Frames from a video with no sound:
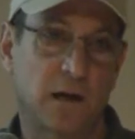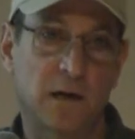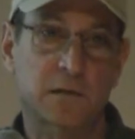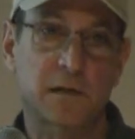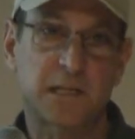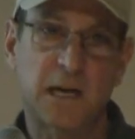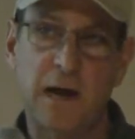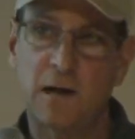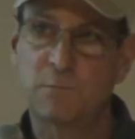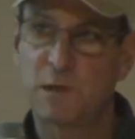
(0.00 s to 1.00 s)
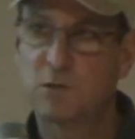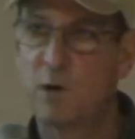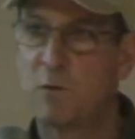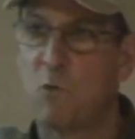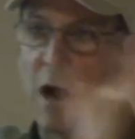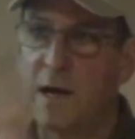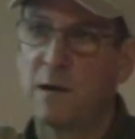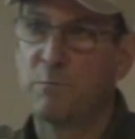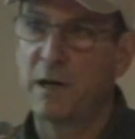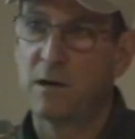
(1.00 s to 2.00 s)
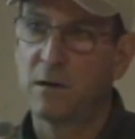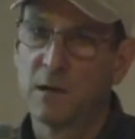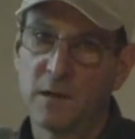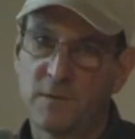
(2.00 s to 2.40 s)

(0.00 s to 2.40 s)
ugly child between wine and beer.